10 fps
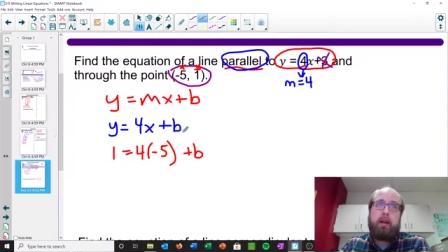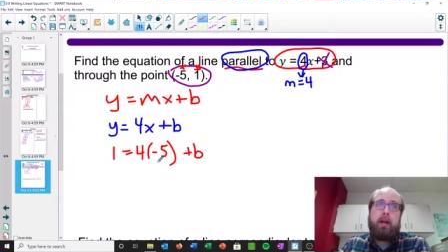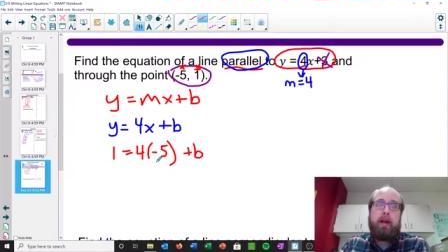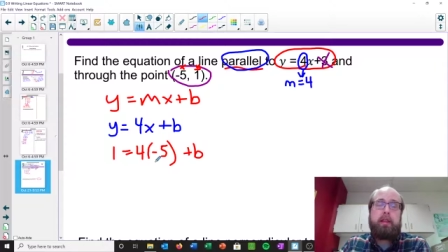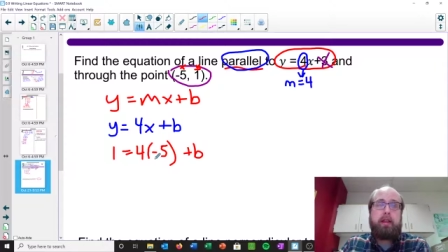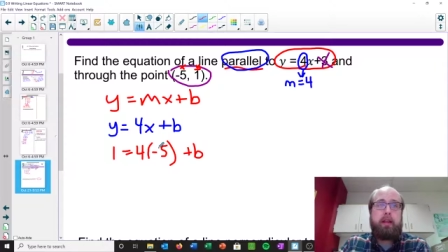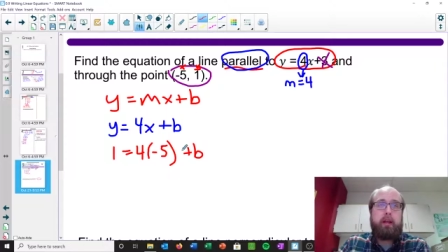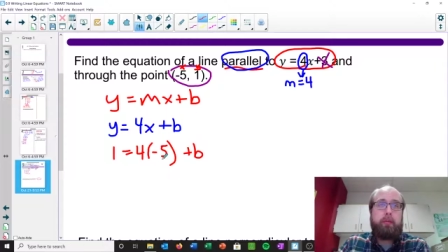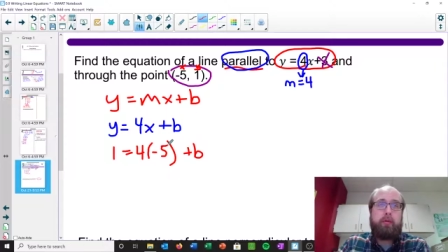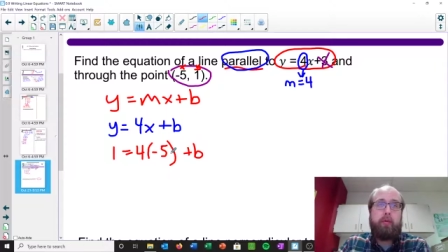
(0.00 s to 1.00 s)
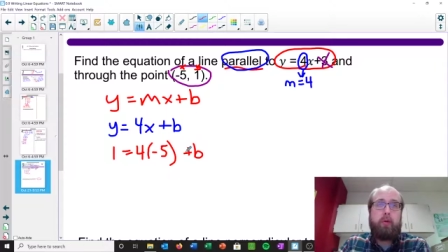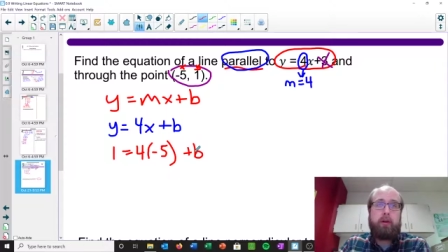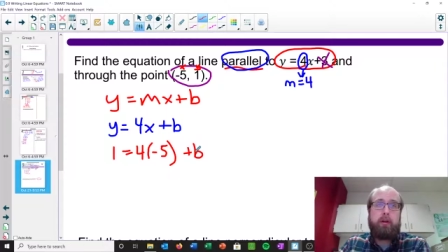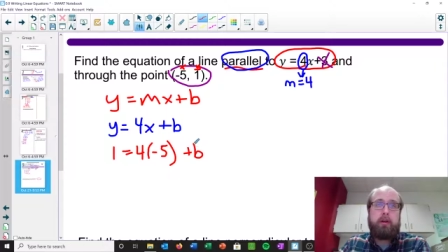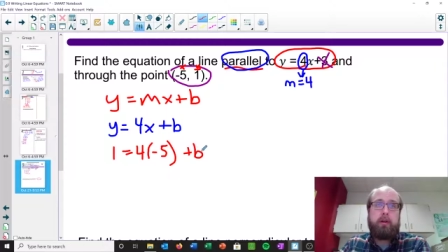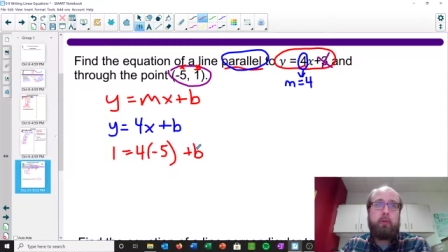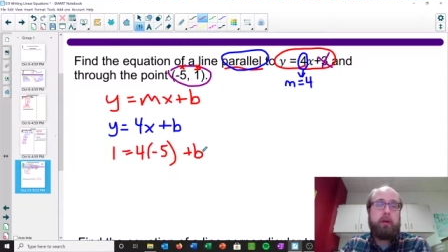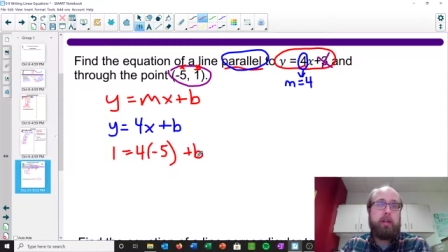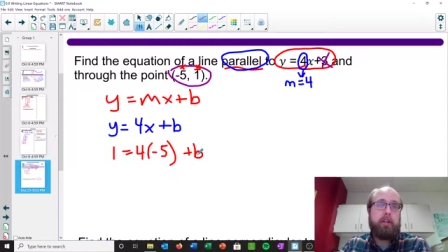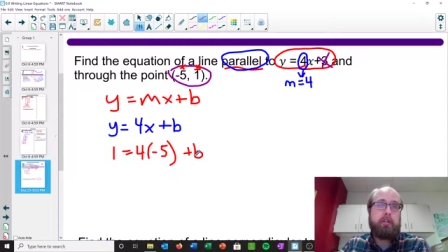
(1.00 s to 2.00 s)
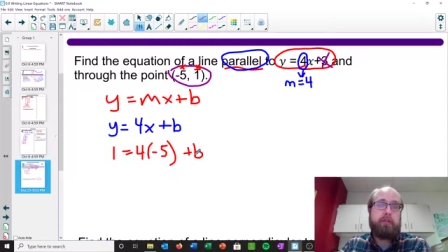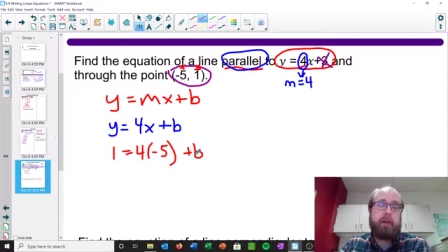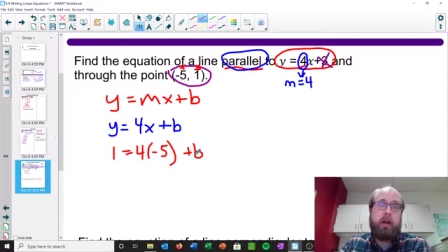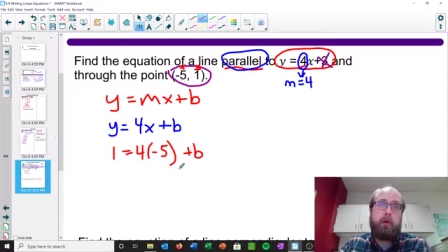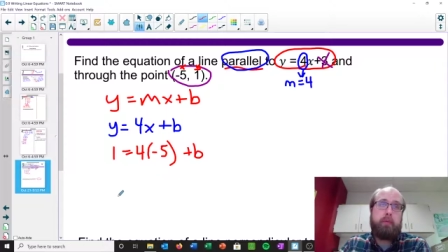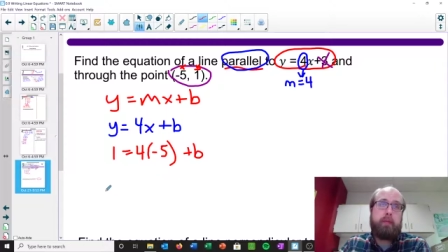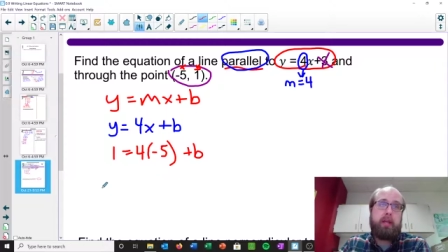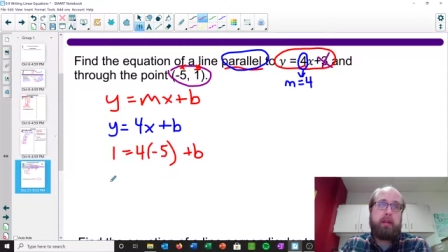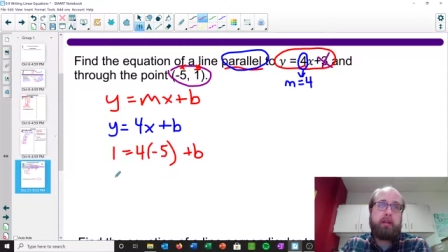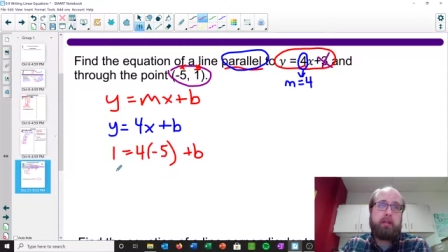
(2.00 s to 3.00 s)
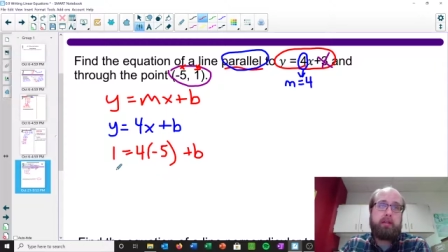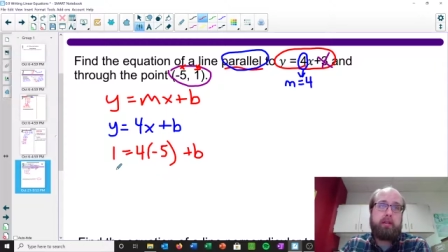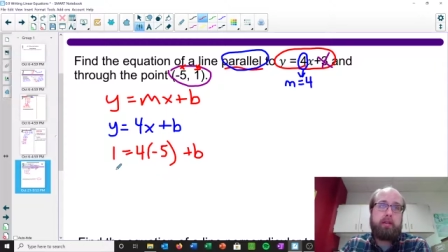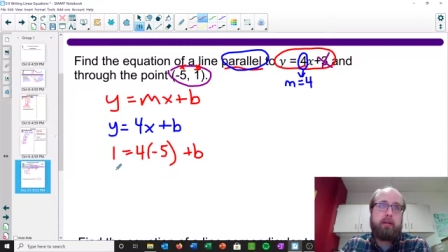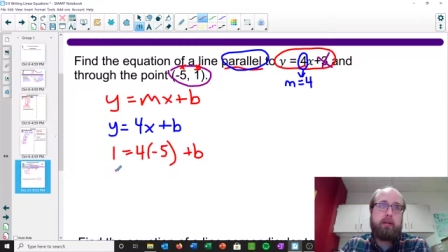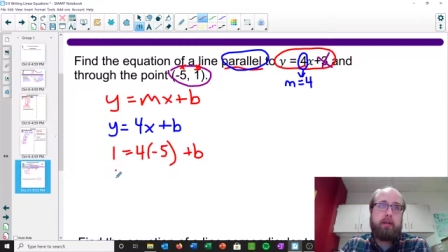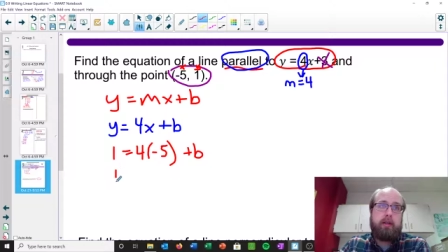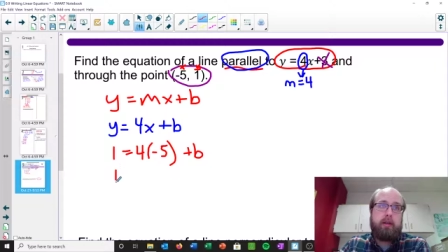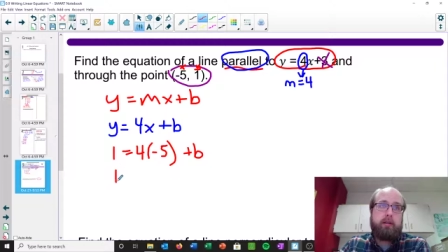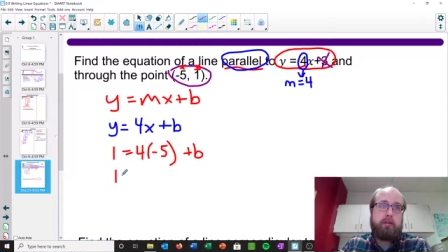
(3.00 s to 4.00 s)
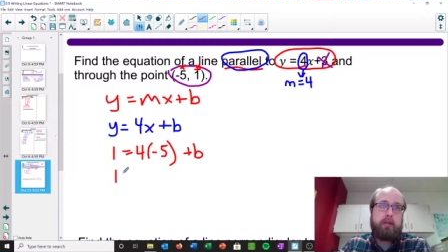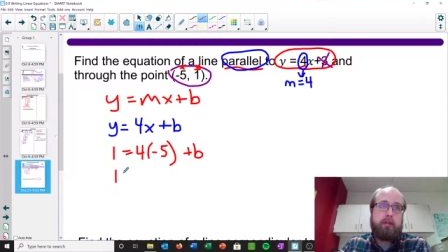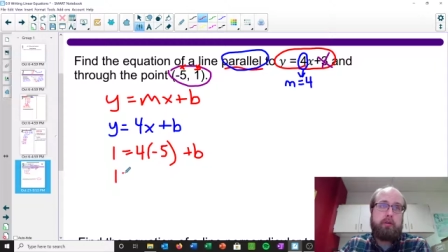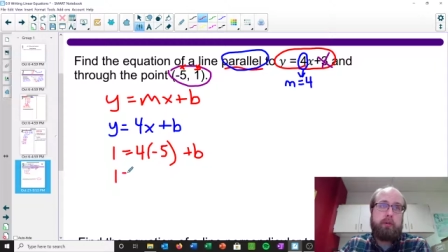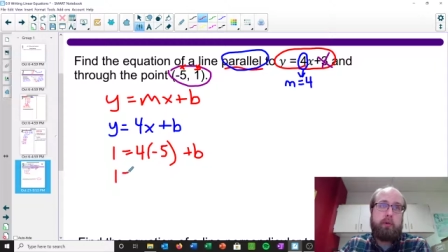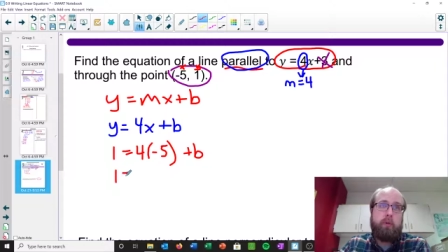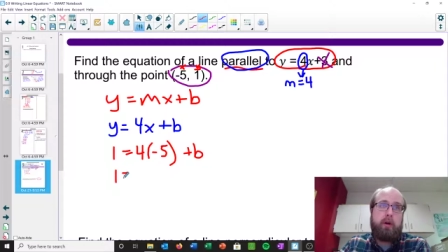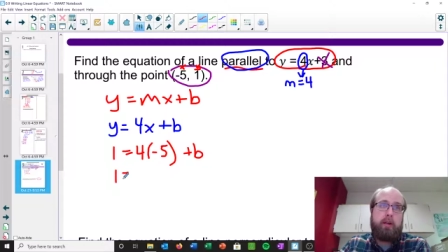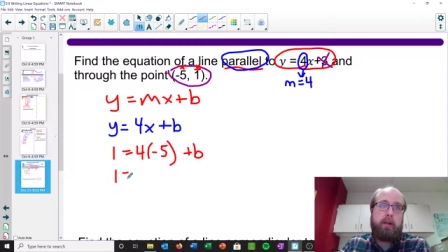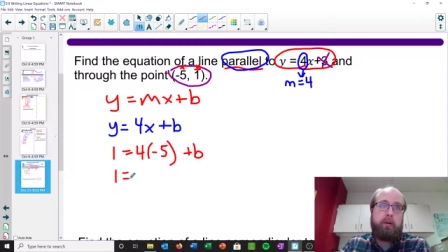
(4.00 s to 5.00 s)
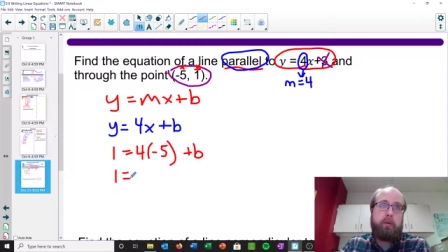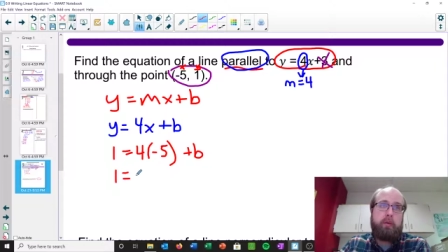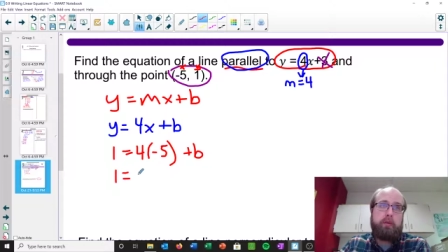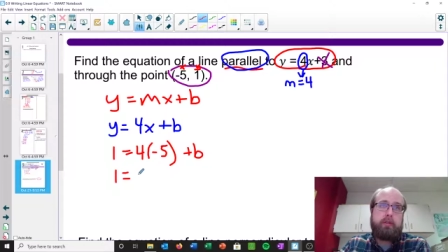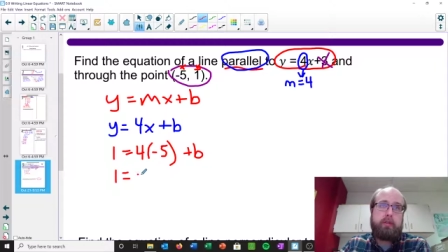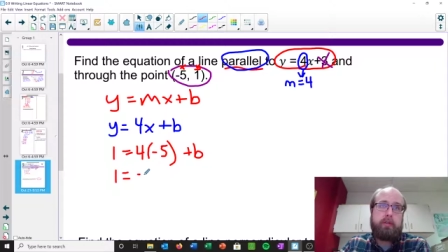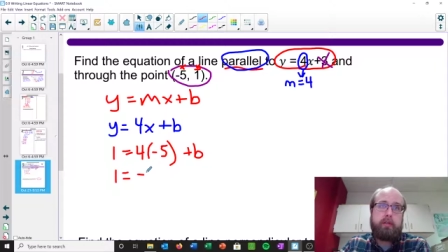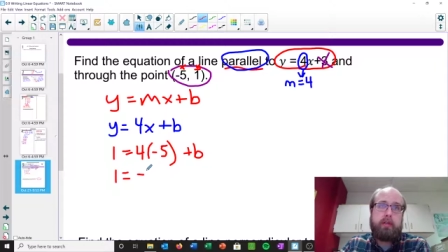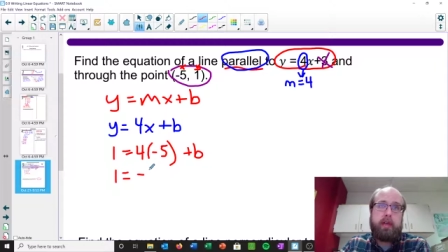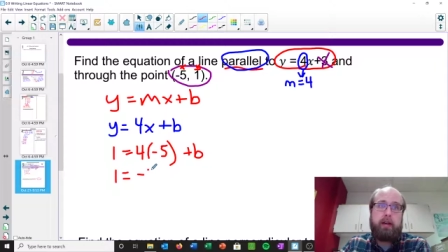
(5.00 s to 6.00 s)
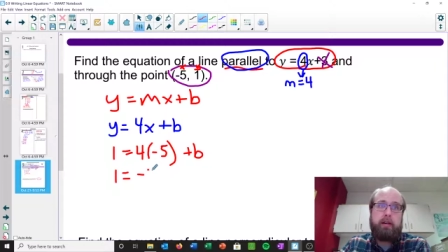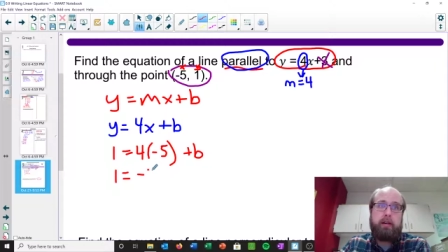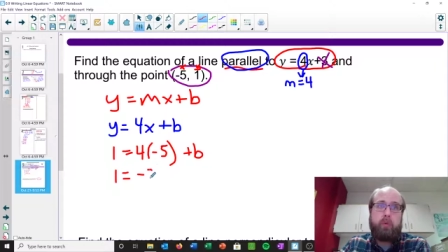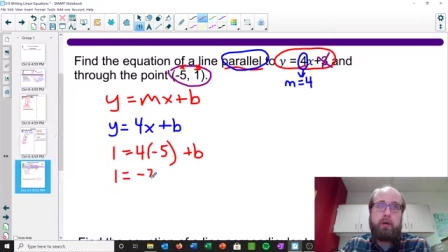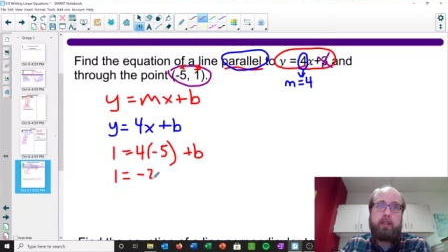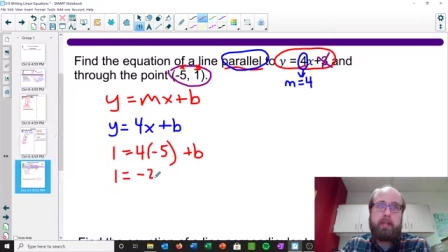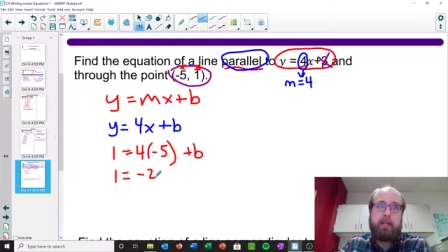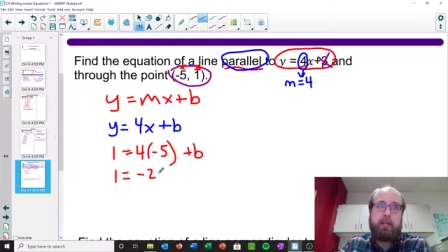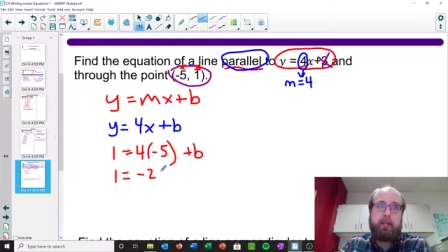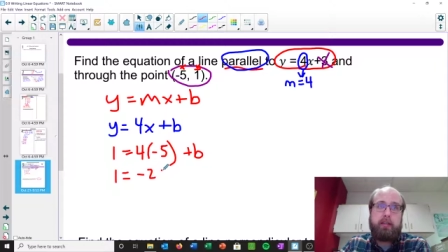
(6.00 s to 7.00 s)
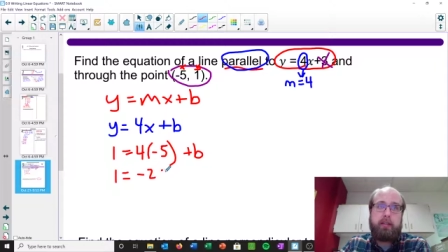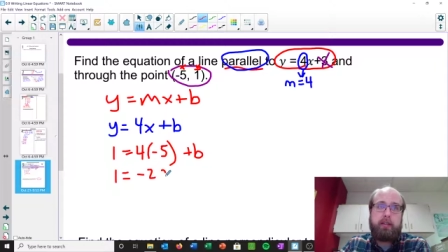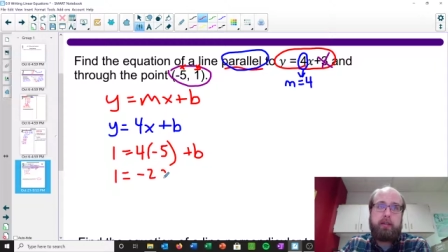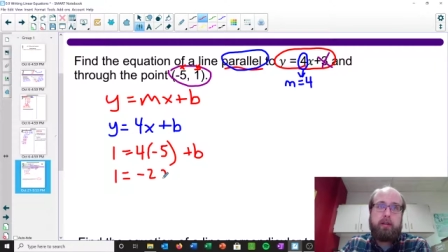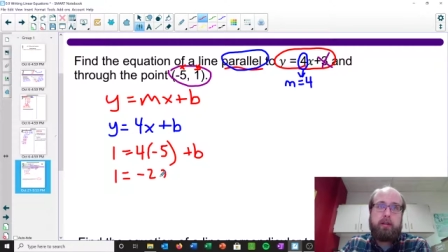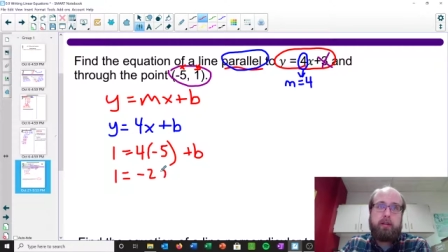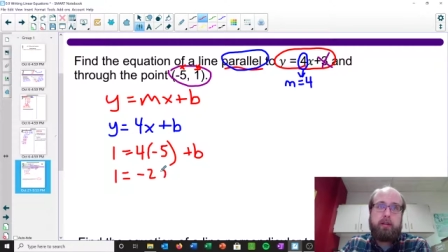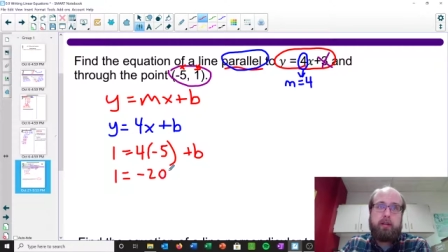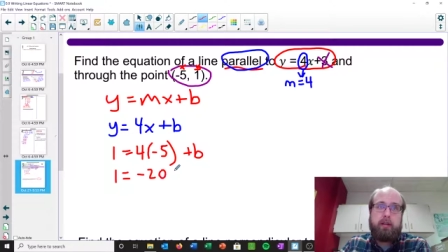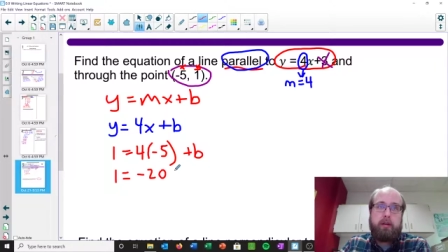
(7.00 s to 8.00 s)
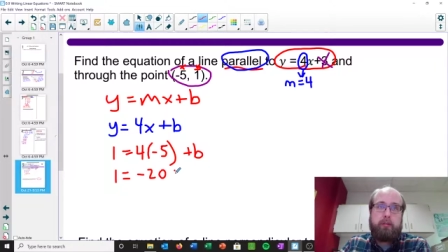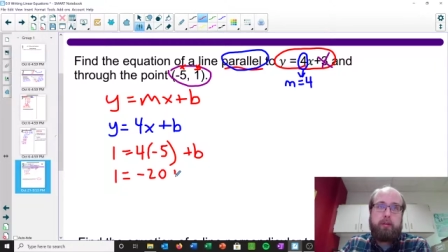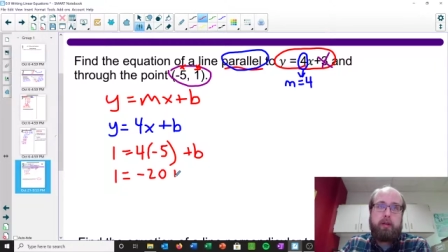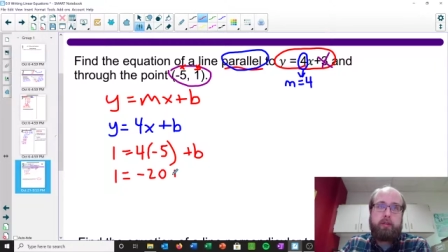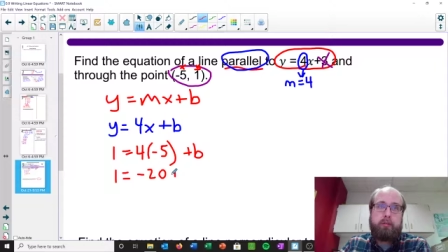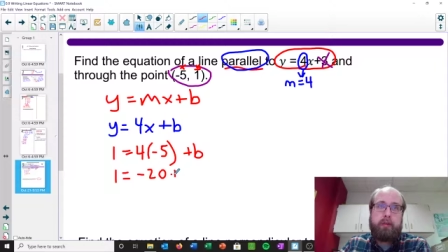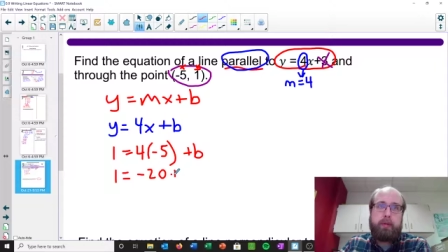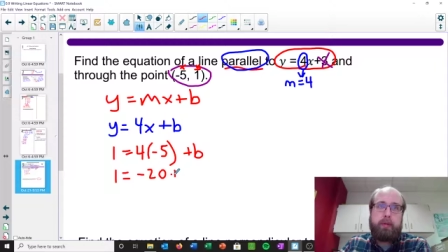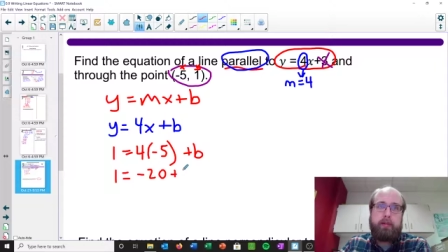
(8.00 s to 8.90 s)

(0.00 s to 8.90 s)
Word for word: And then like before, we can just figure out what b is. And so this would be 1 equals negative 20 plus b.